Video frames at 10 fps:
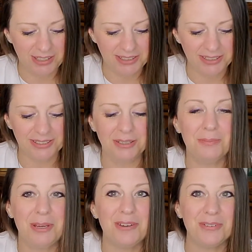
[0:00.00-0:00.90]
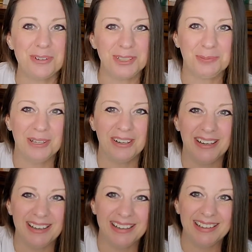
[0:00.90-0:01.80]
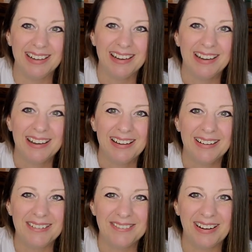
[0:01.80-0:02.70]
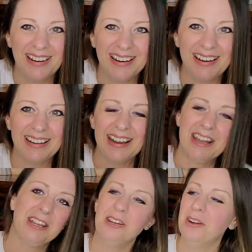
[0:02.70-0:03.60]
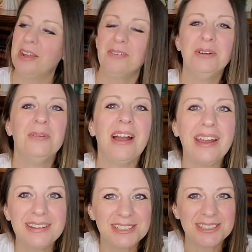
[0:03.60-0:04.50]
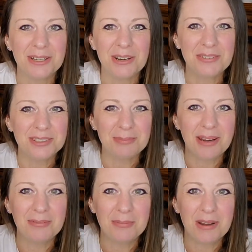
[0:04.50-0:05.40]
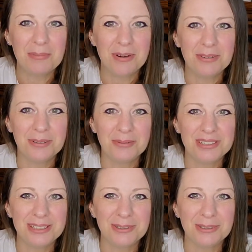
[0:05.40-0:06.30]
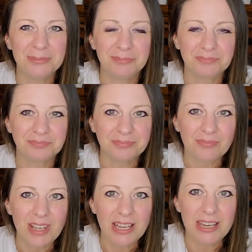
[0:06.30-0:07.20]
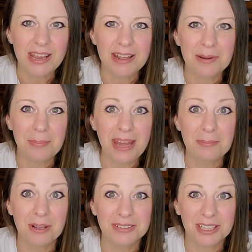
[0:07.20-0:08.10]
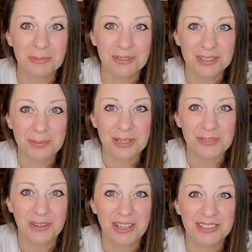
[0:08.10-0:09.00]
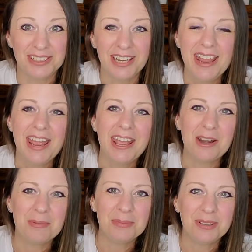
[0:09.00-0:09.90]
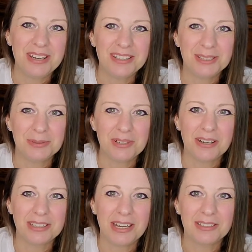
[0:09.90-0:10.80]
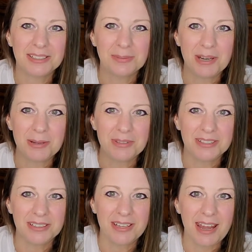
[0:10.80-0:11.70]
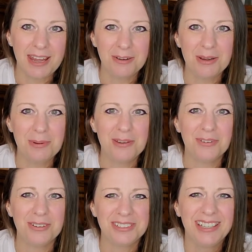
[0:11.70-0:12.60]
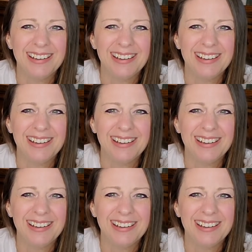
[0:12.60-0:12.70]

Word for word: This is the beaver spirit. All right. You know, I don't know why I just thought of this. My, when my brother was little, he had a paintball team with his best friends. And I remember he had some dog tags made up that said the Angry Beavers.